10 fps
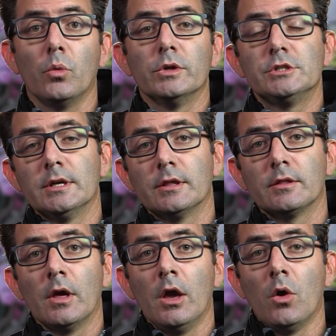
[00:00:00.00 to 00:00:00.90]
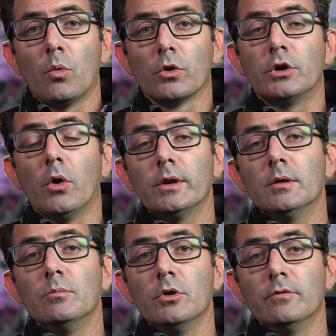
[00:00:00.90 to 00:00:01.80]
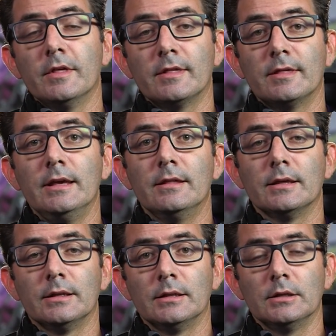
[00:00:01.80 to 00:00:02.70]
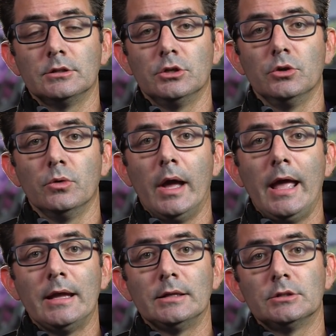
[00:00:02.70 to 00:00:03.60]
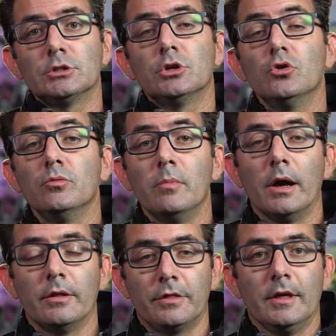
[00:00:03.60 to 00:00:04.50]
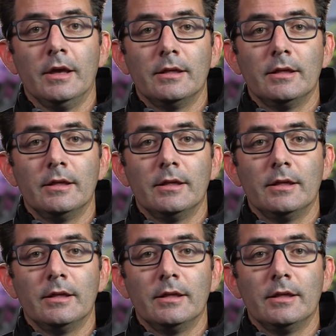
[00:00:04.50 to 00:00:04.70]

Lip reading: which is we're going to move the season to a 2-month